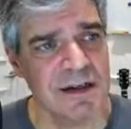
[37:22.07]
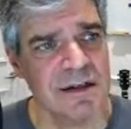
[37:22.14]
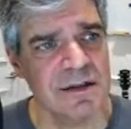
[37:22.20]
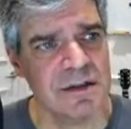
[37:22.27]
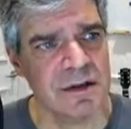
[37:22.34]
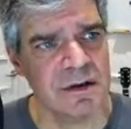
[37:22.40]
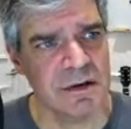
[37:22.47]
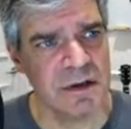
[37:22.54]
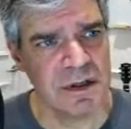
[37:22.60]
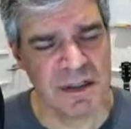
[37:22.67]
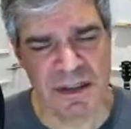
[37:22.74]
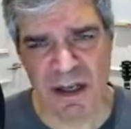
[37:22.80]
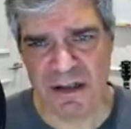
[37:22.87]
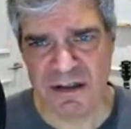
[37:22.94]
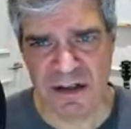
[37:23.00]
So in a
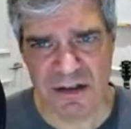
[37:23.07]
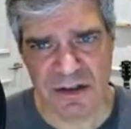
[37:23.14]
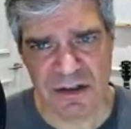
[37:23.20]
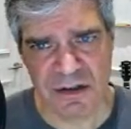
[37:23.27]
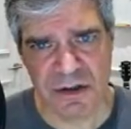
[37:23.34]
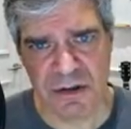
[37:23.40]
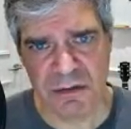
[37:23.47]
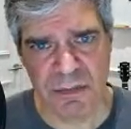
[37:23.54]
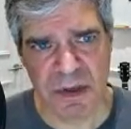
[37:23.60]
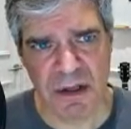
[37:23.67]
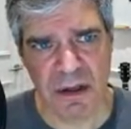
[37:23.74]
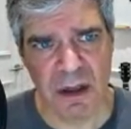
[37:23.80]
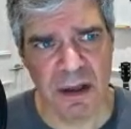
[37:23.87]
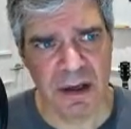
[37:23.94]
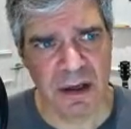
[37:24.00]
sense, it's a little
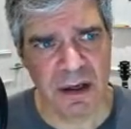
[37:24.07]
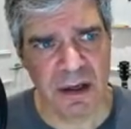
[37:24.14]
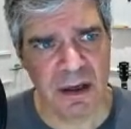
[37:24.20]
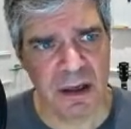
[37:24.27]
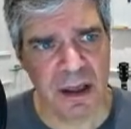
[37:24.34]
bit like